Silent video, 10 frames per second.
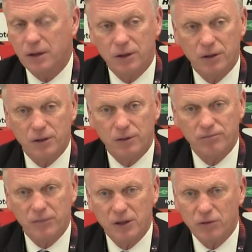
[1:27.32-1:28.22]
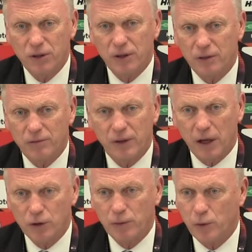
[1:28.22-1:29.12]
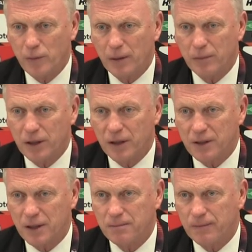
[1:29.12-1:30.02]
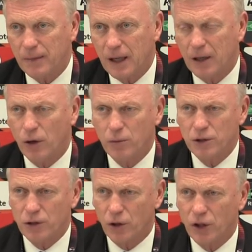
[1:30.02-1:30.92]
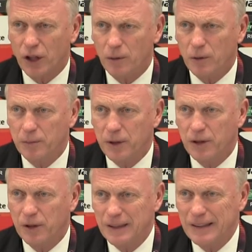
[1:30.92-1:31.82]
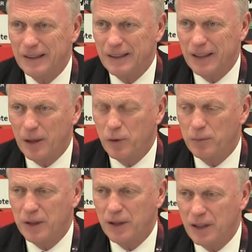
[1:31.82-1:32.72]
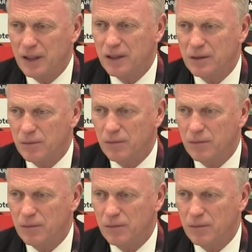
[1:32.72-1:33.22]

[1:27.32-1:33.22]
So he's a really valuable member of the team, and I always thought that he would be needed.